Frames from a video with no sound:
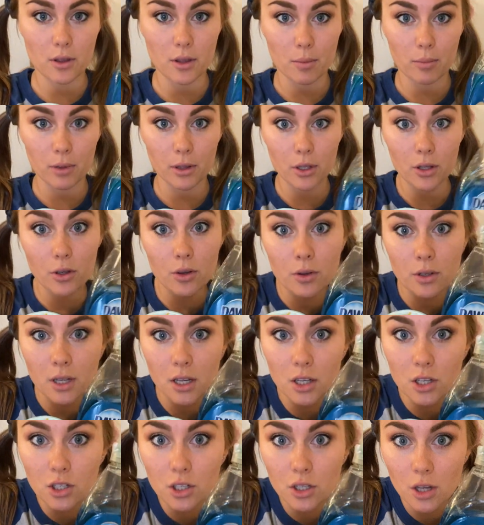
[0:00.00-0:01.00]
the blue
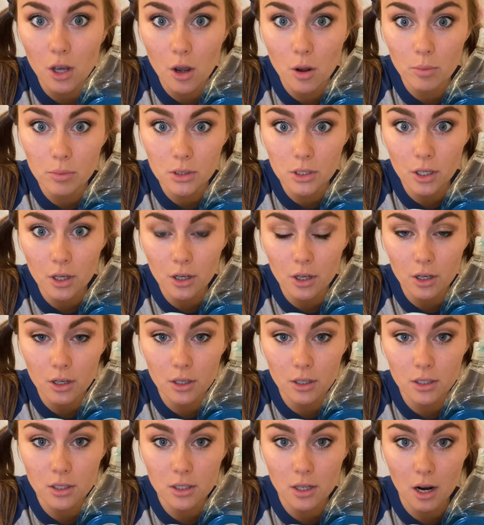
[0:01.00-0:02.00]
dish soap
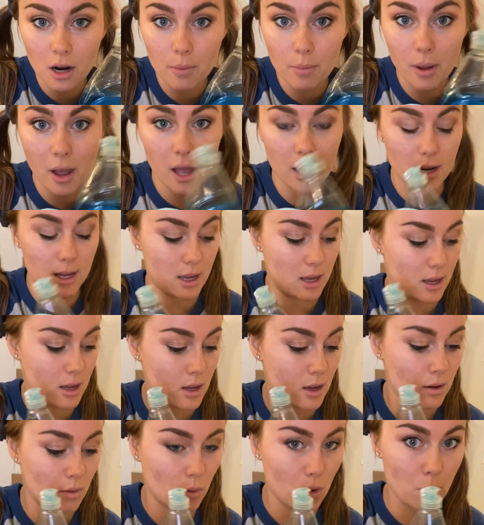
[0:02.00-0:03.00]
turned our
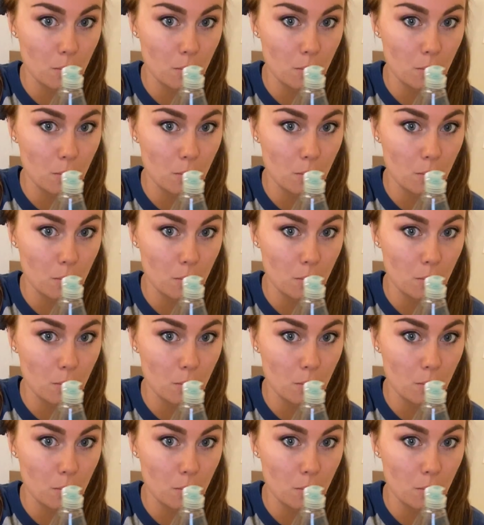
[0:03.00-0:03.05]
putty